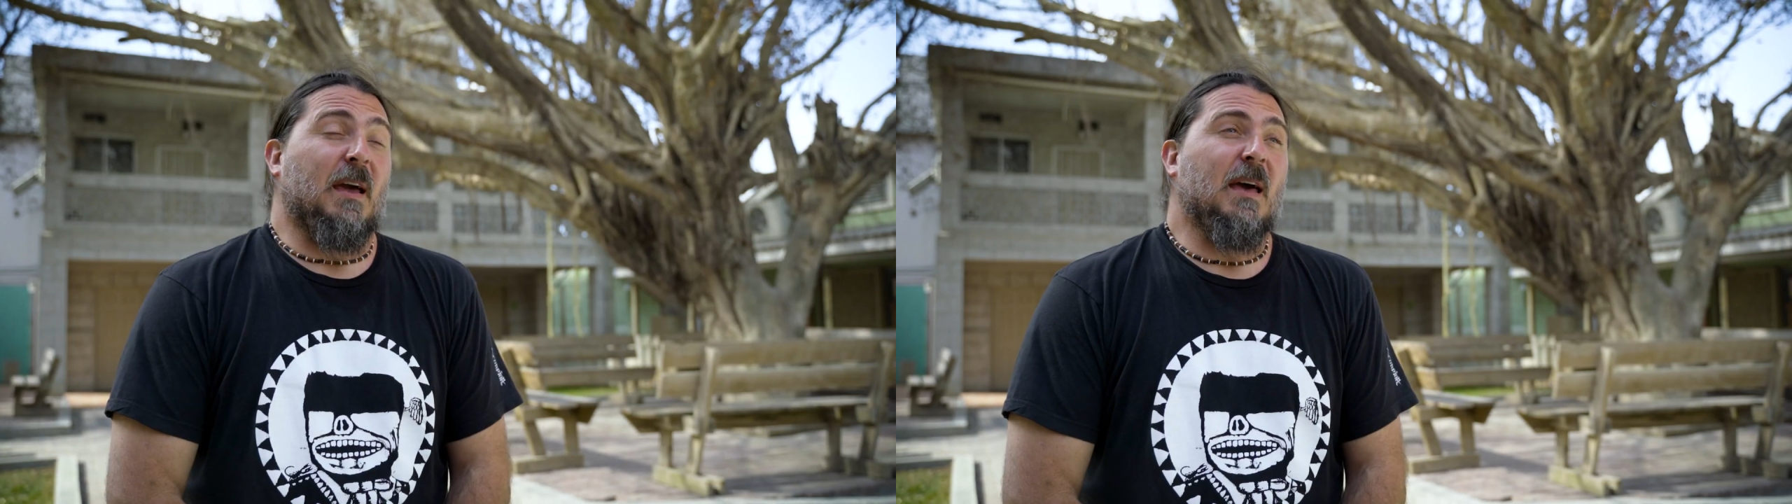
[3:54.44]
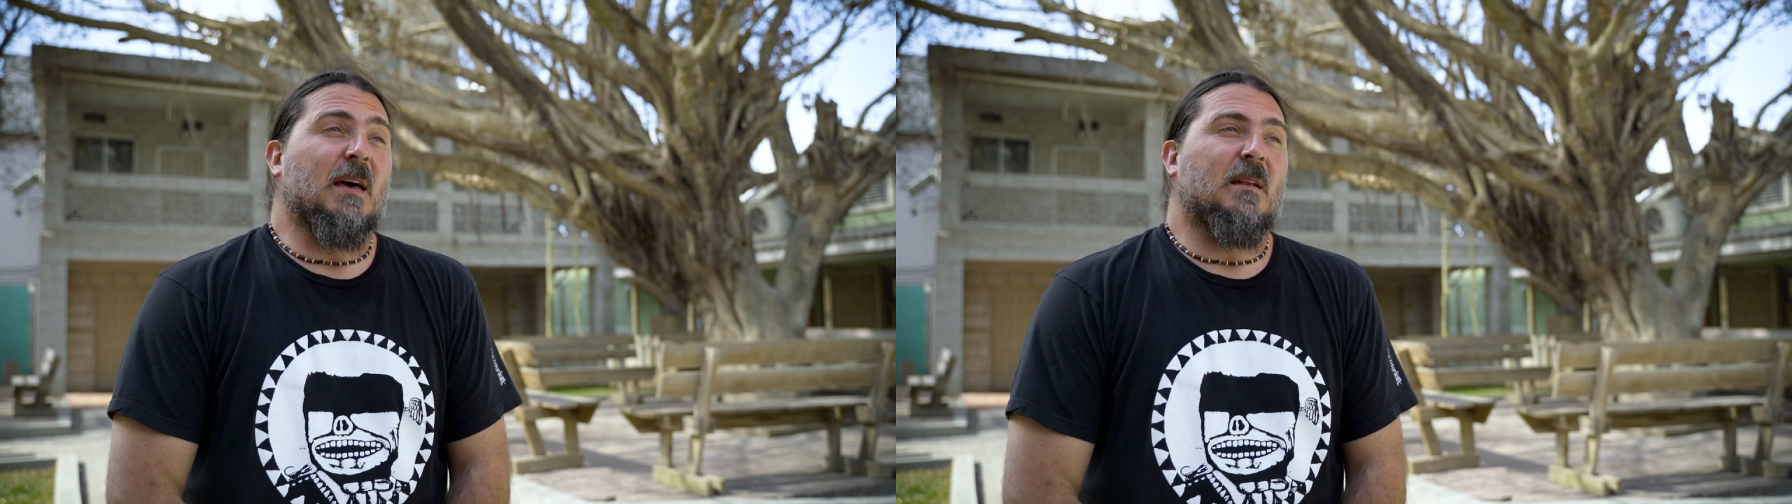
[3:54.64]

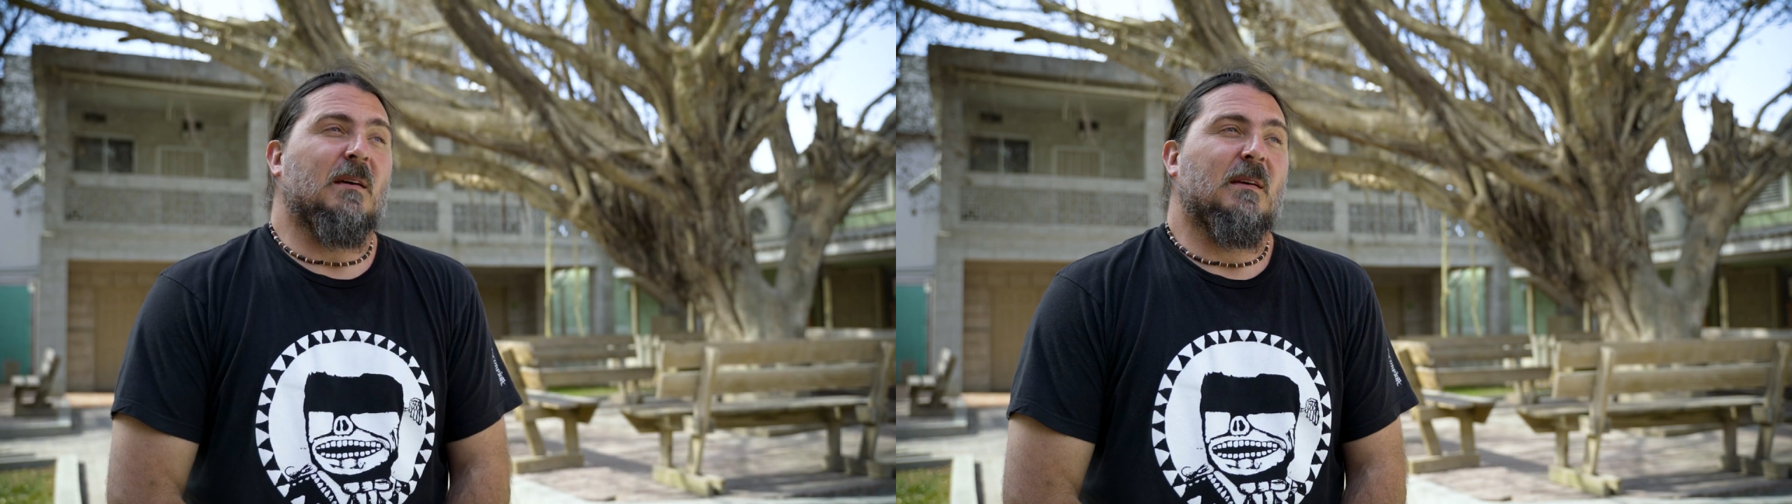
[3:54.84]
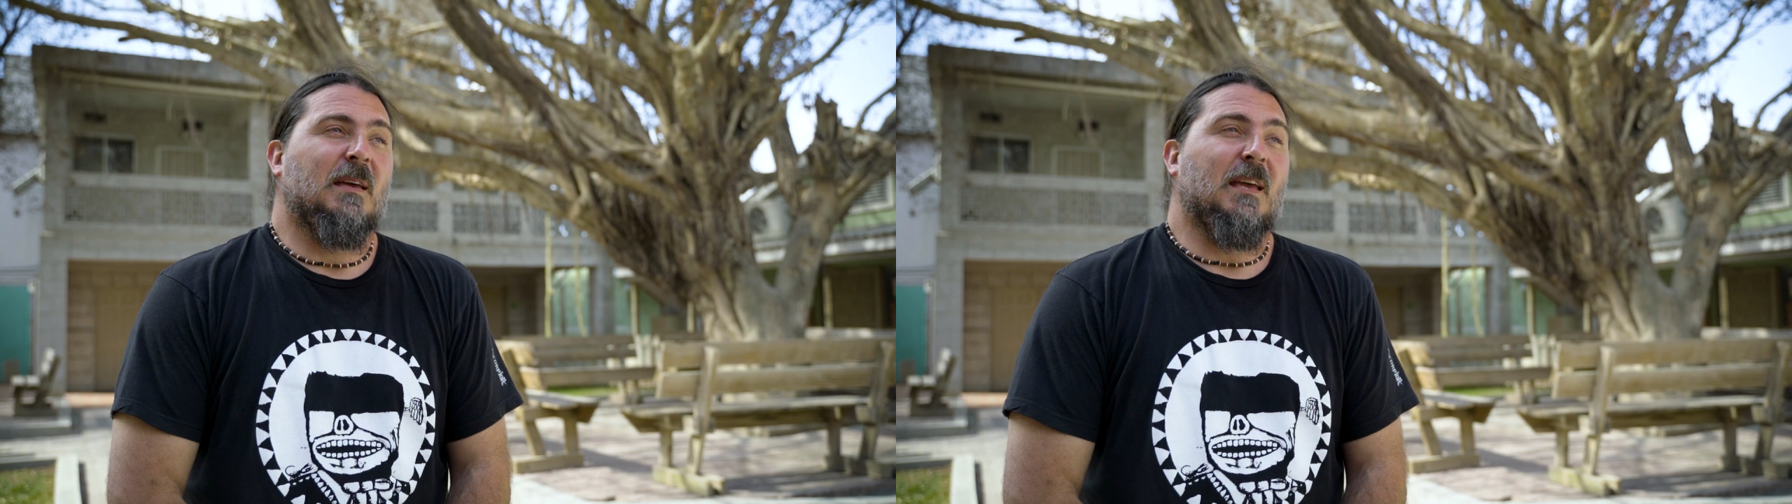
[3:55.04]

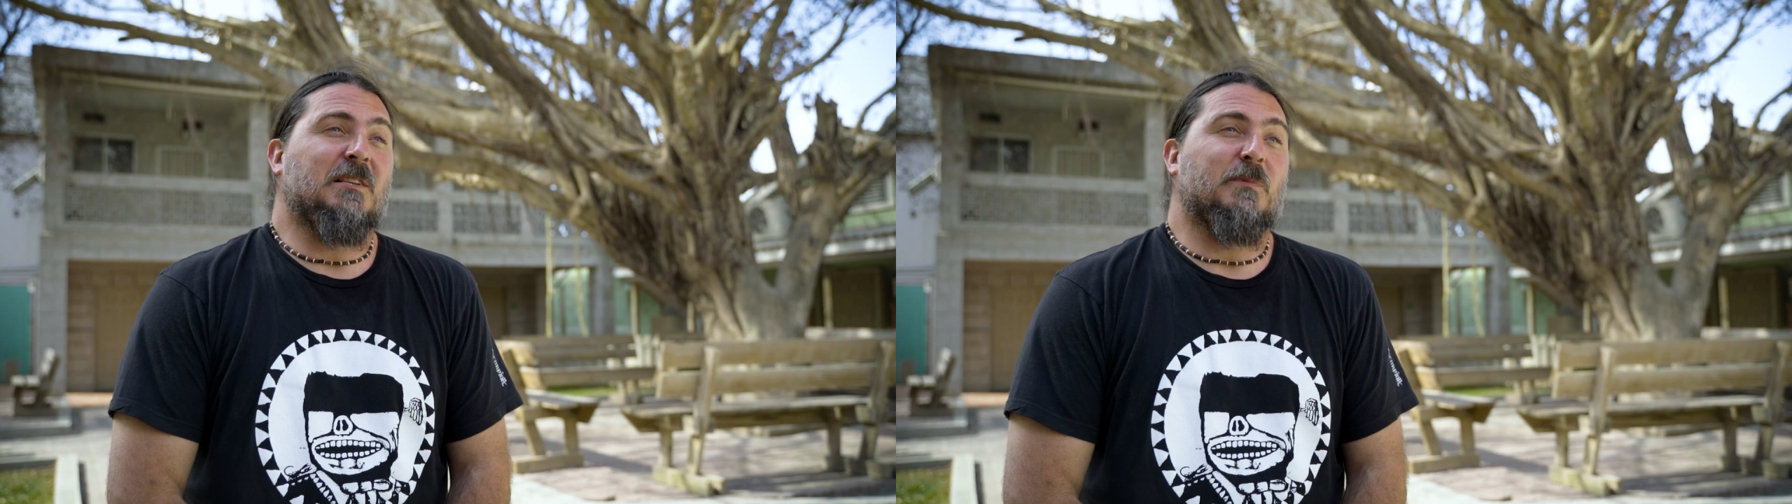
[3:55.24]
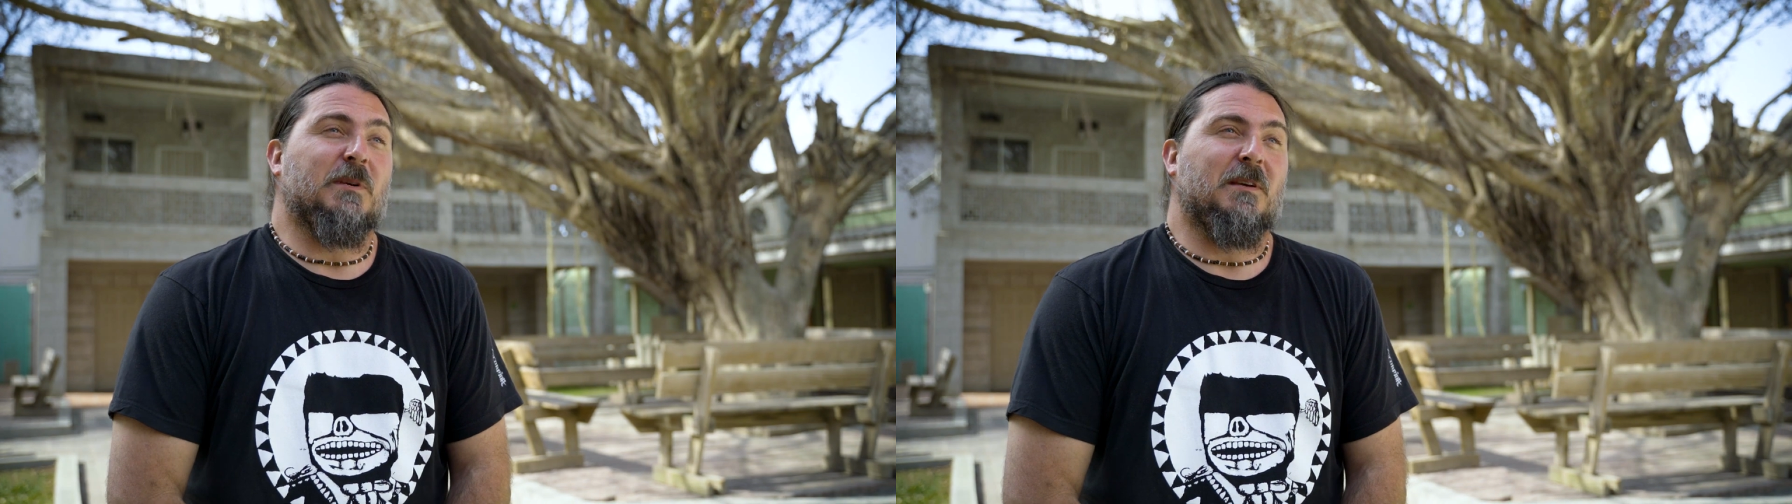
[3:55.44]
Ed,
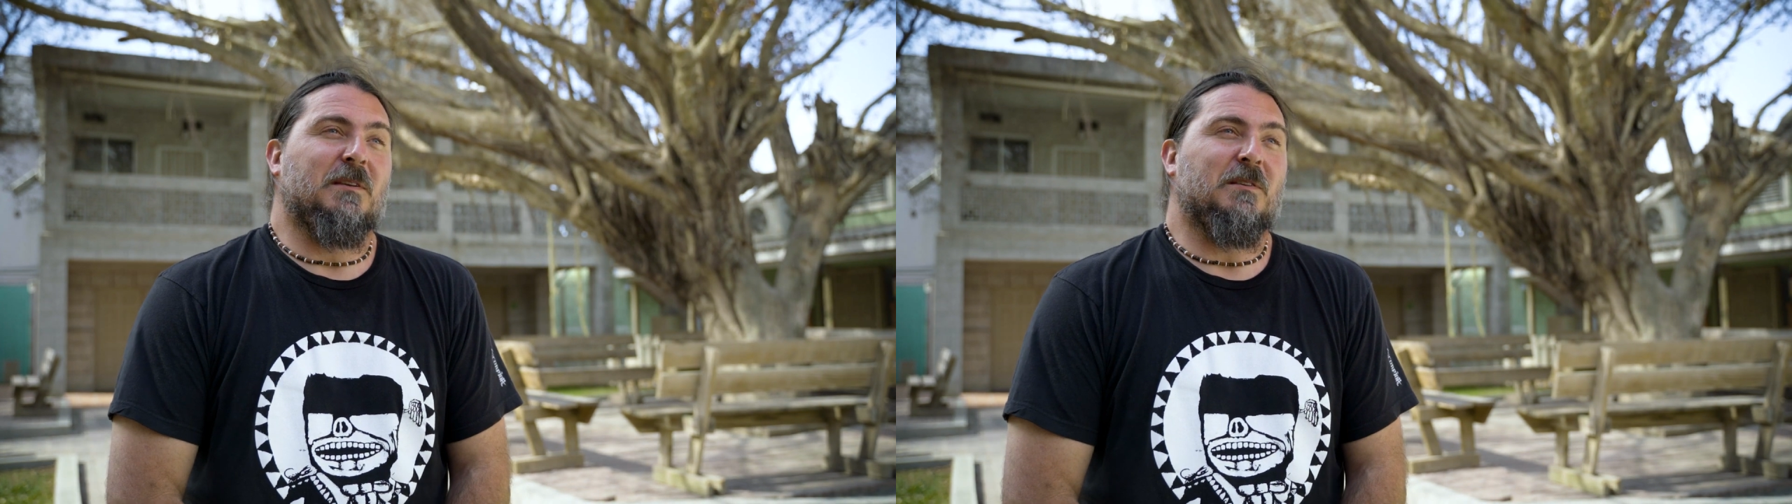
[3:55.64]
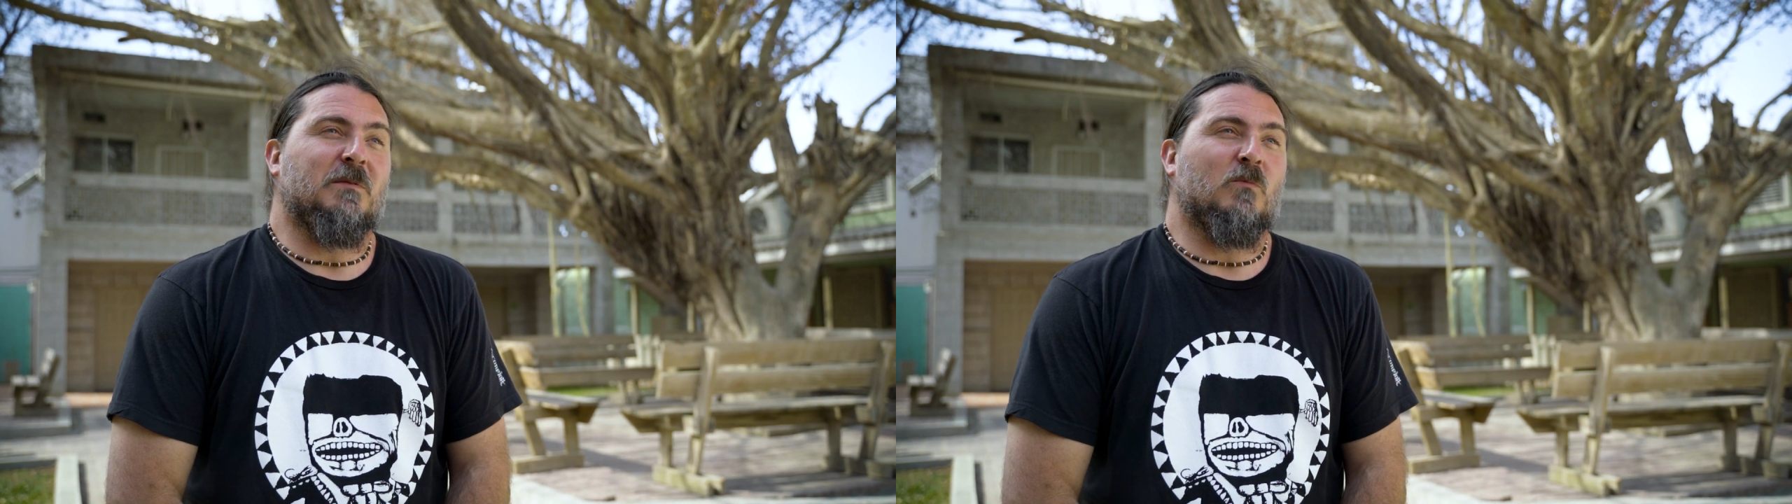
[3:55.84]
he's going to
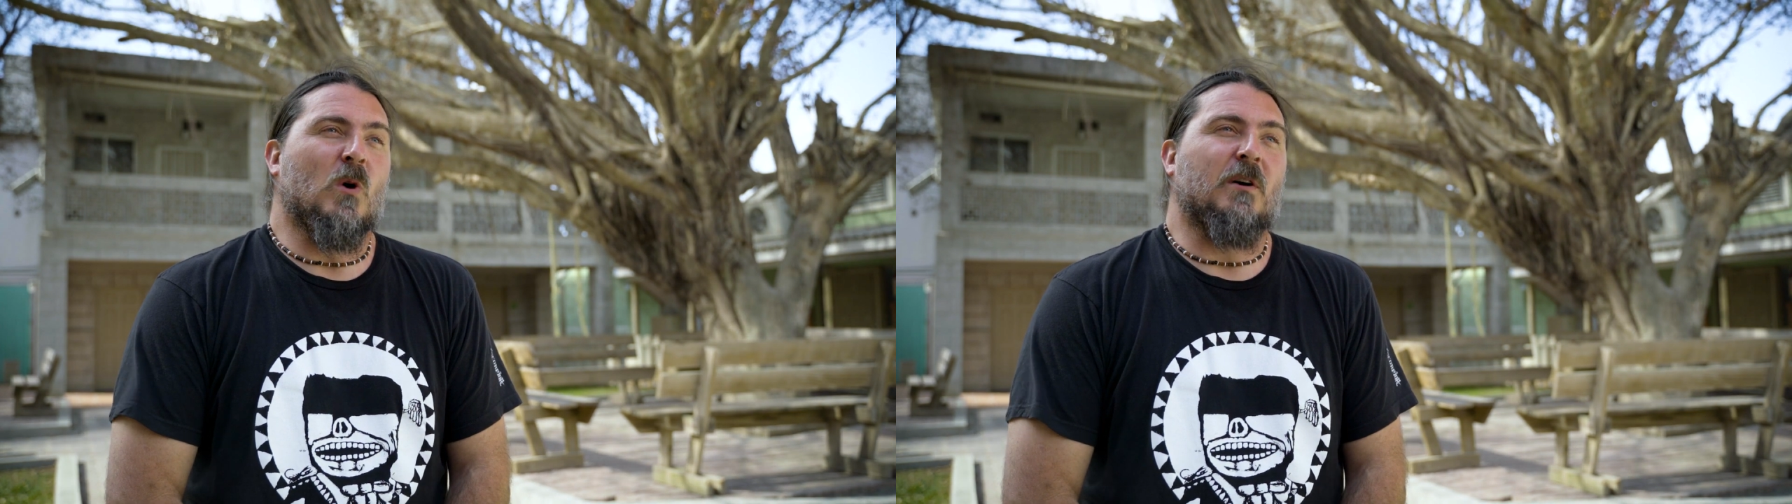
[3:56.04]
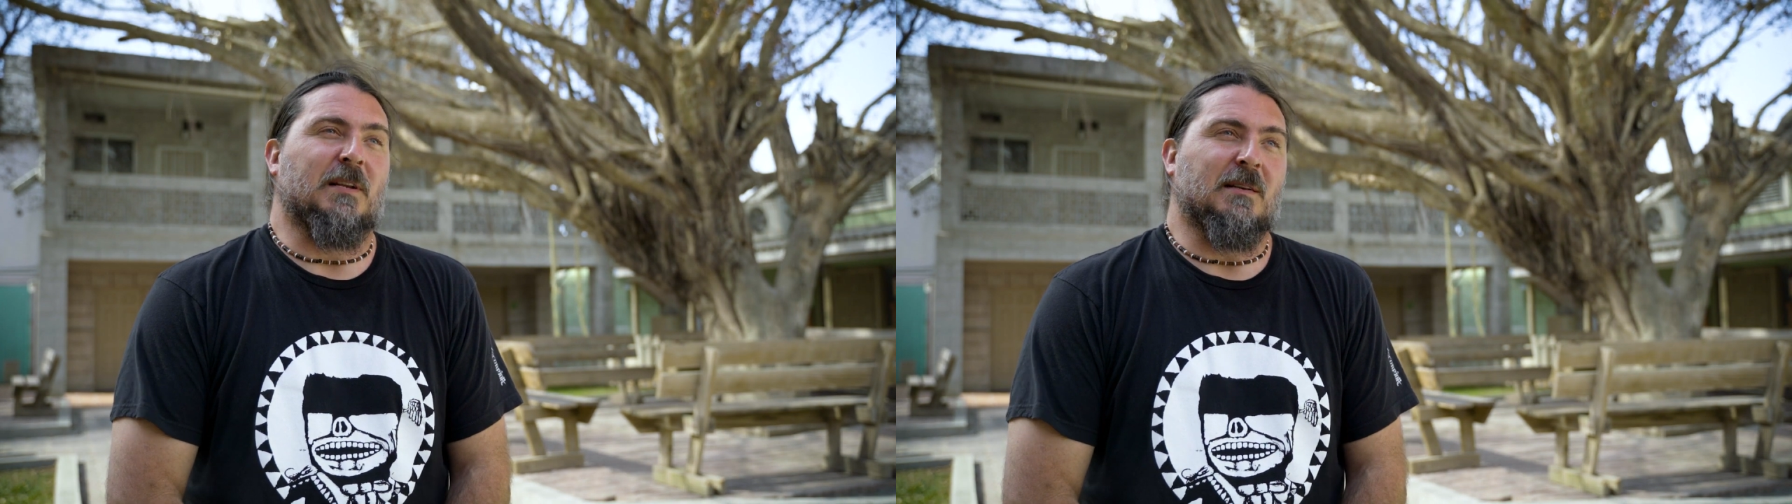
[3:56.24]
be teaching
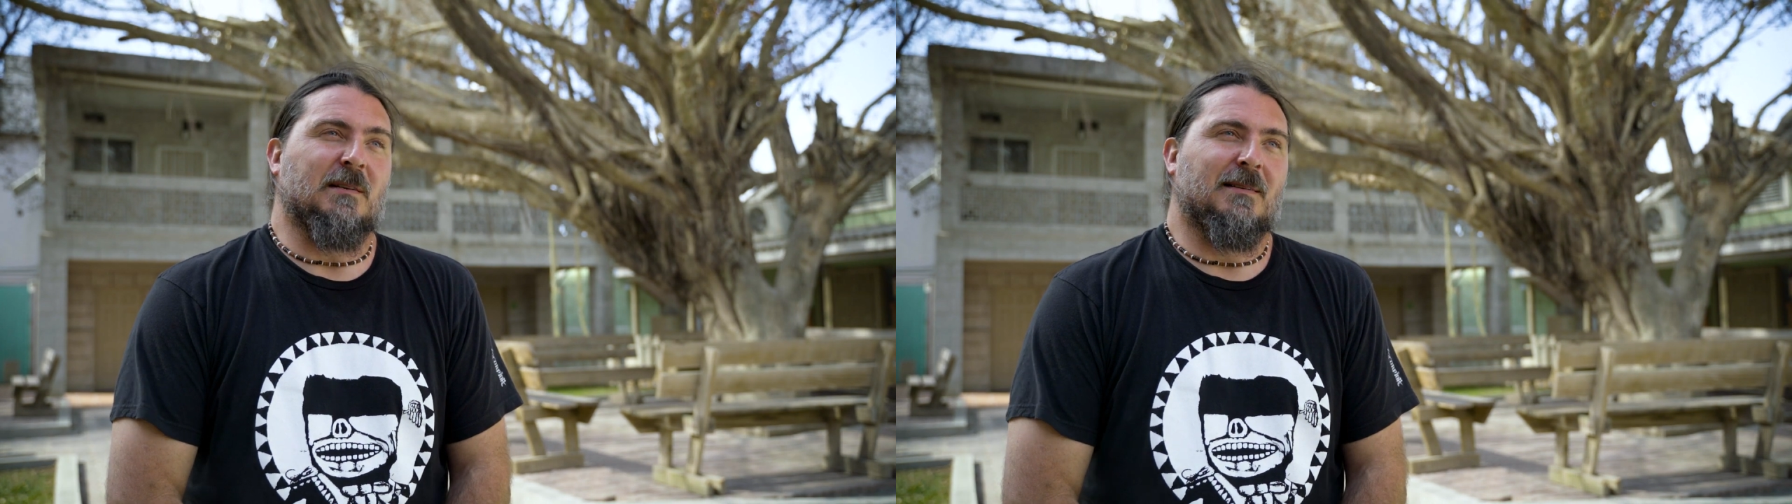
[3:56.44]
welding.